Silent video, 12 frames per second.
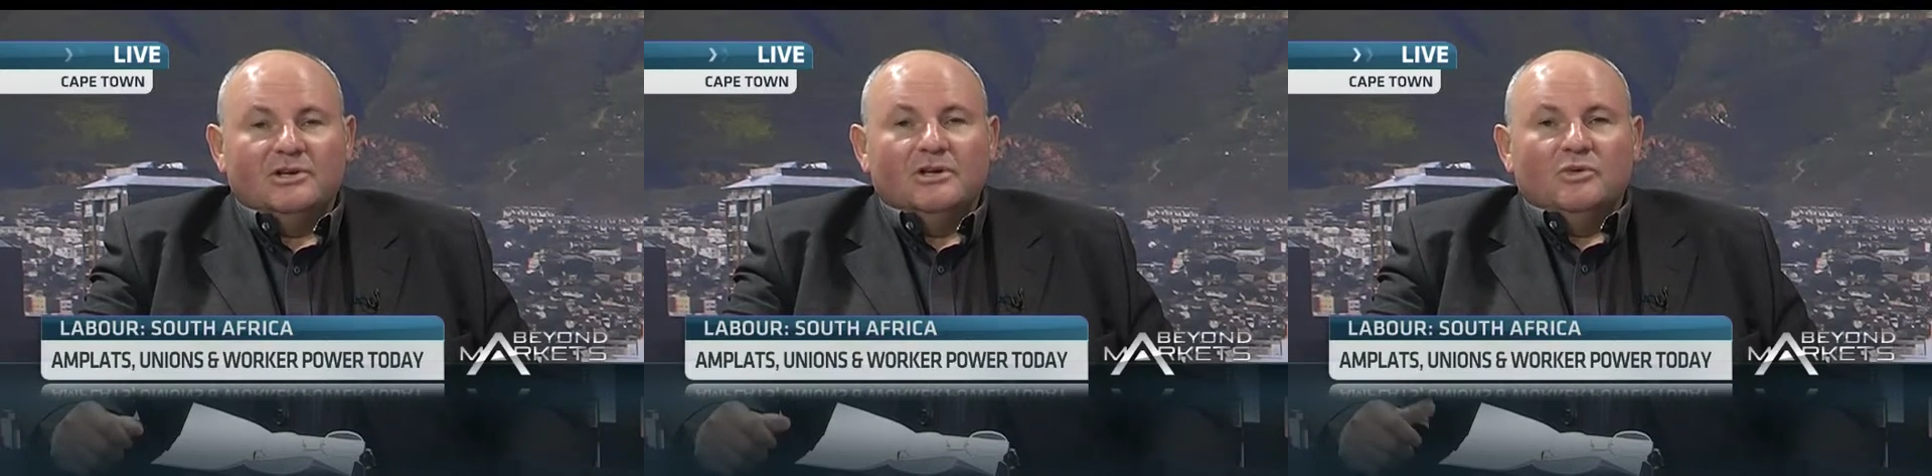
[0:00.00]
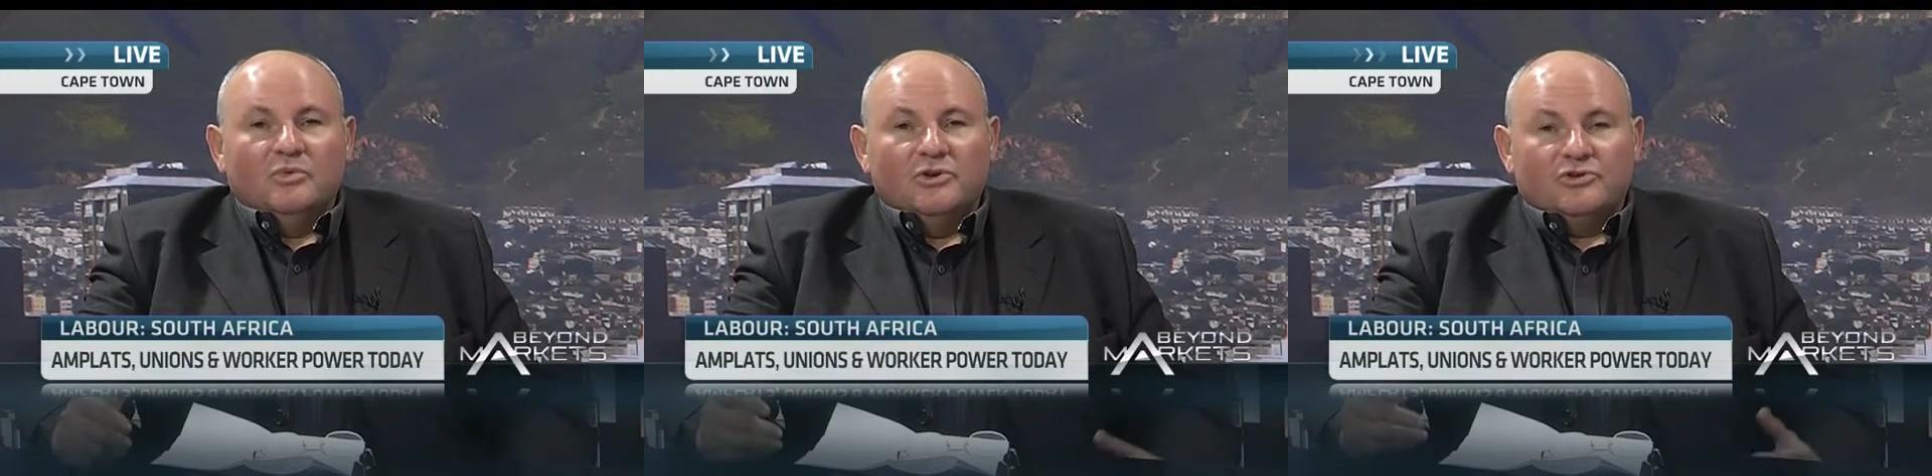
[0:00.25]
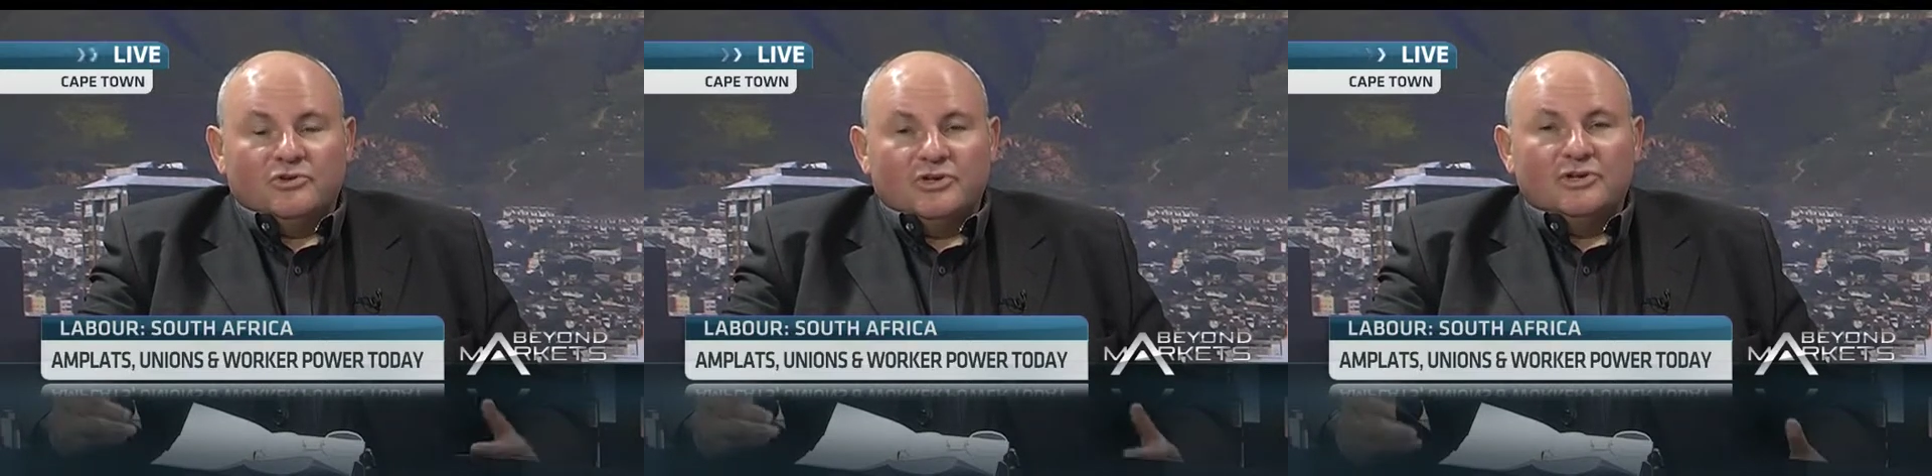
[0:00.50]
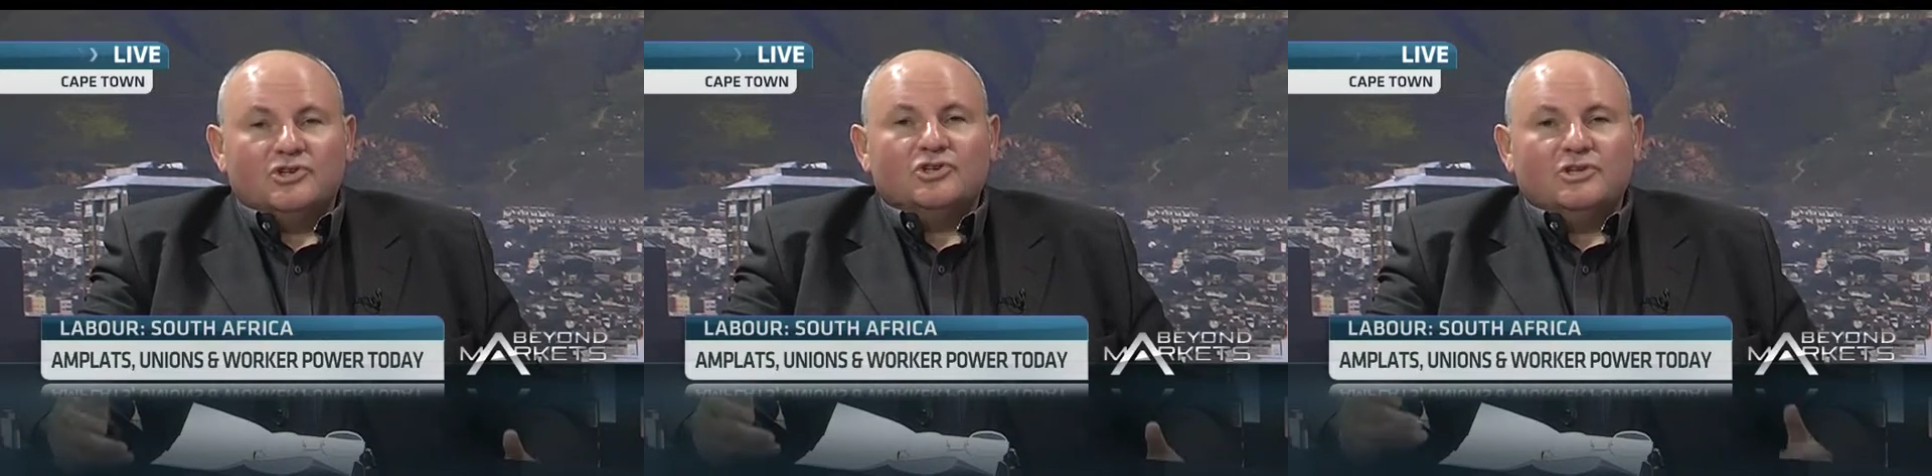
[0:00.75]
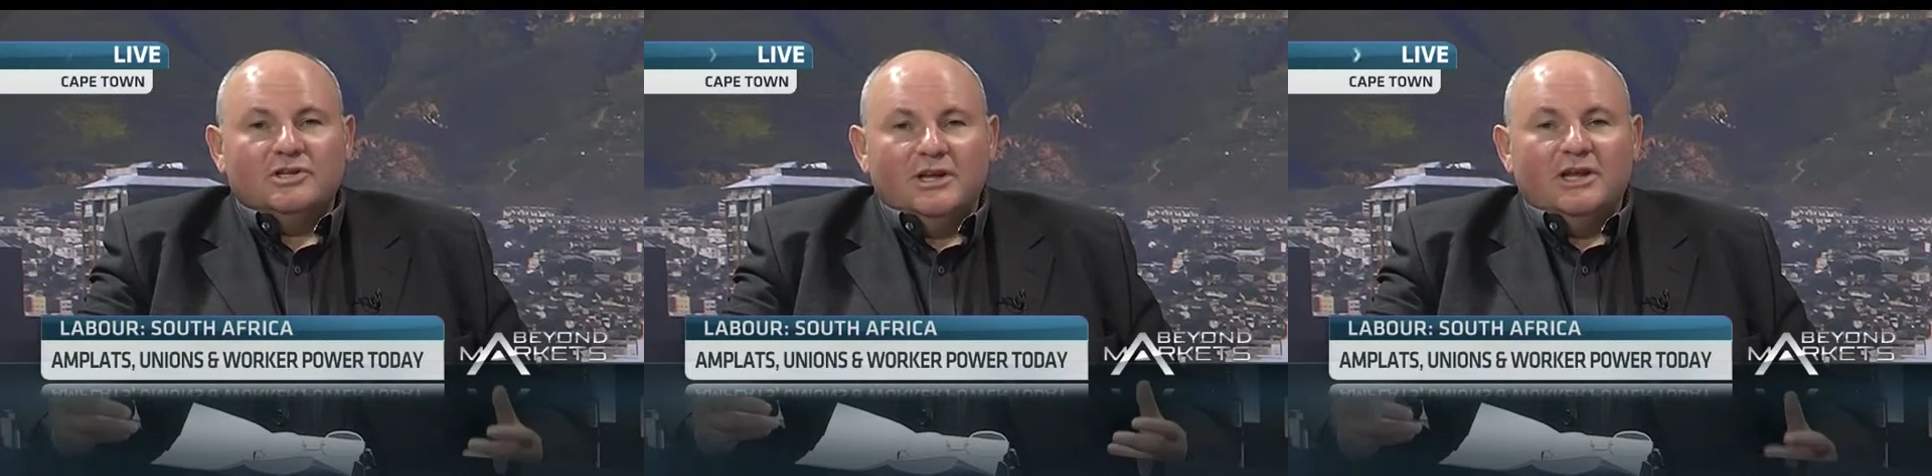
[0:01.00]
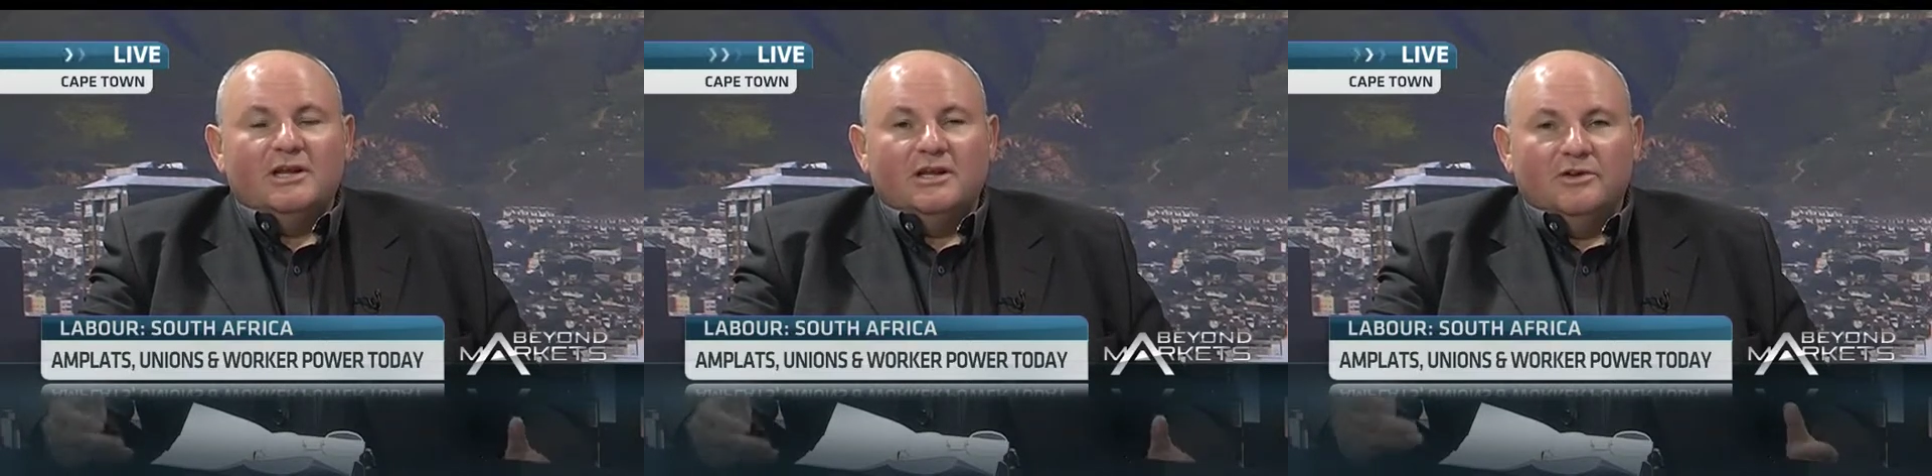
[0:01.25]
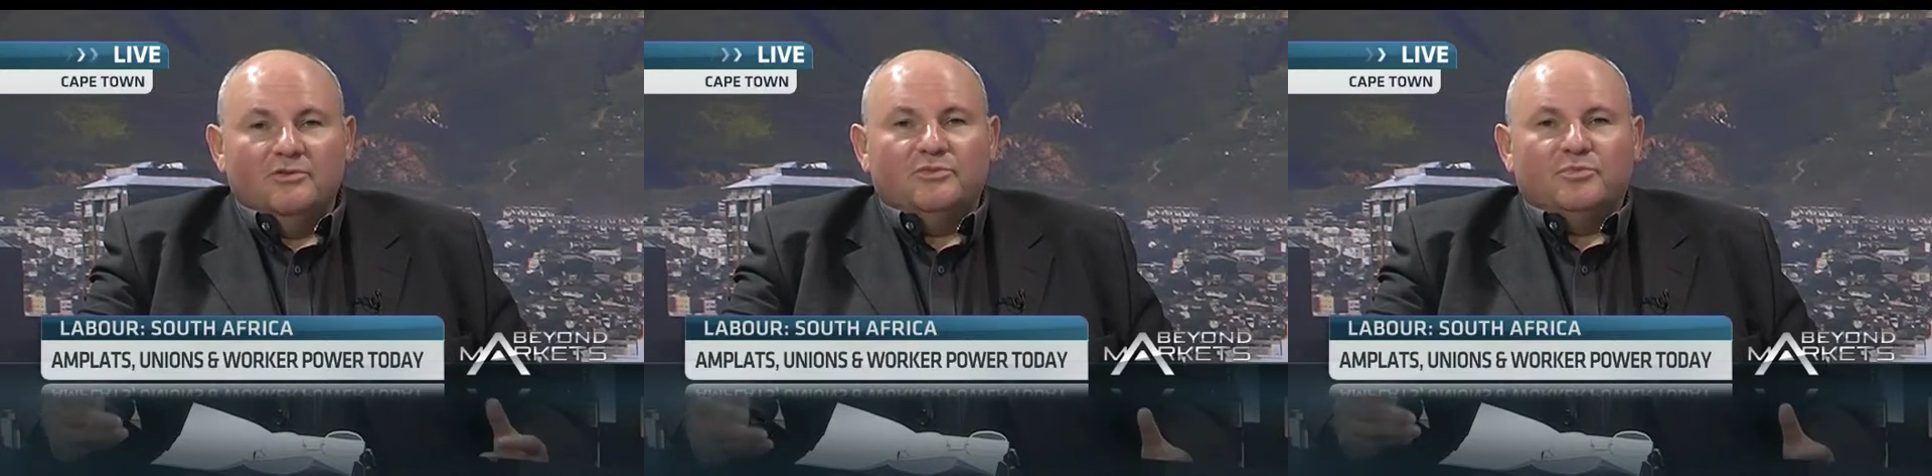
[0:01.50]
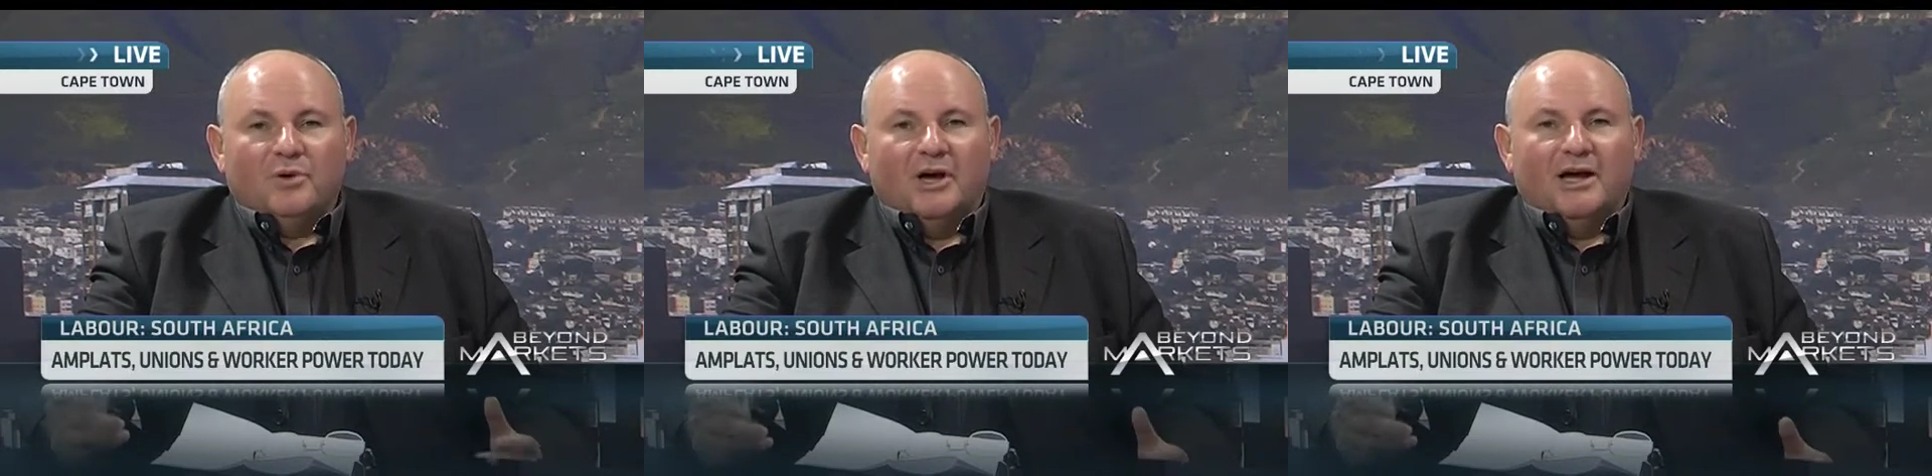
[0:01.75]
Yeah. We traditionally
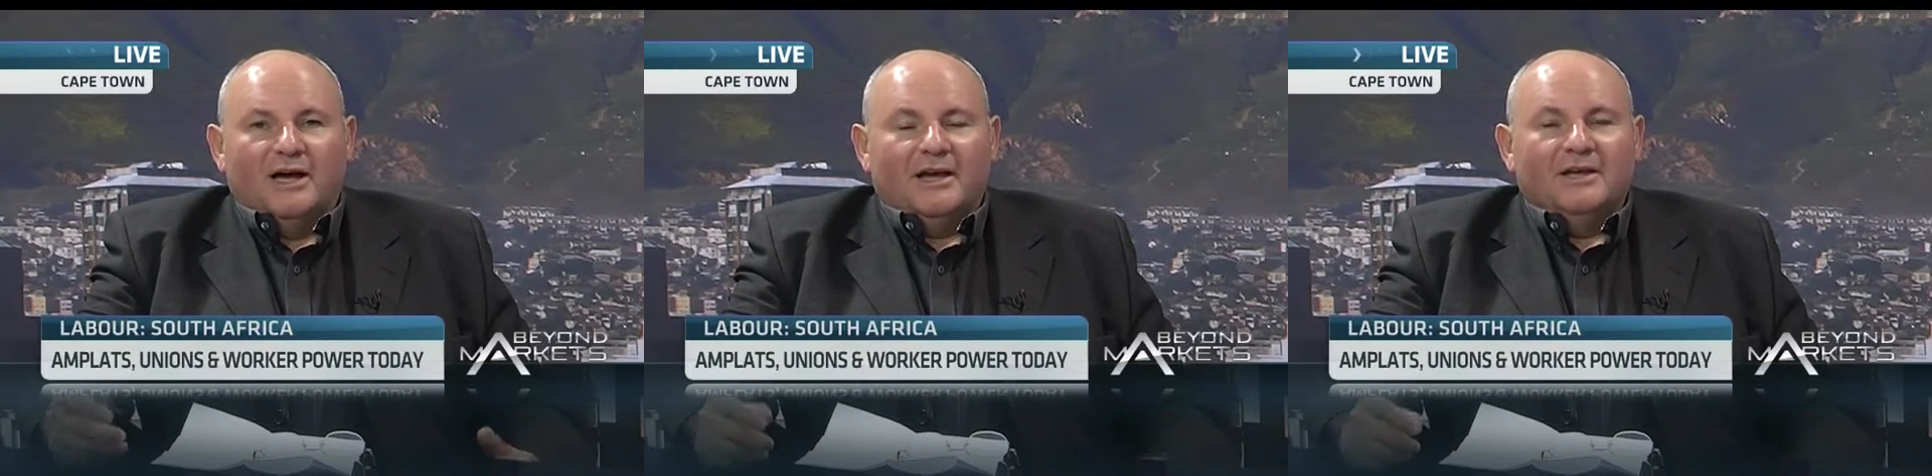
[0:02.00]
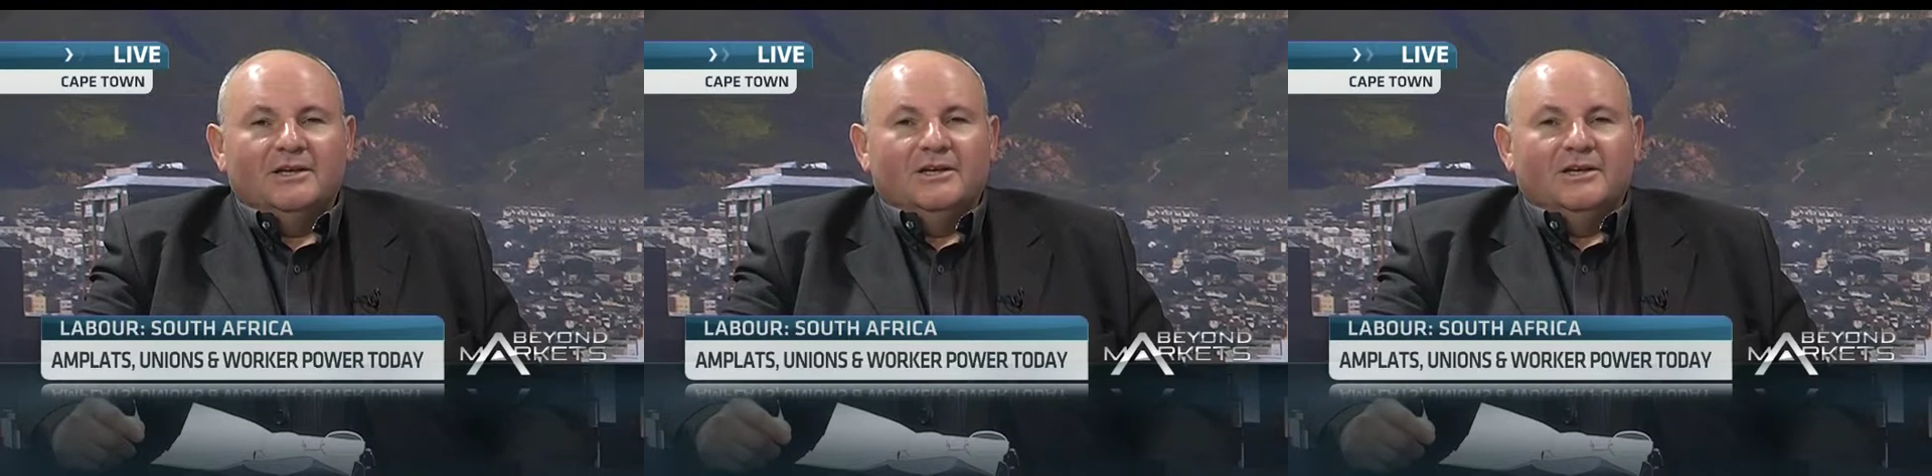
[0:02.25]
live by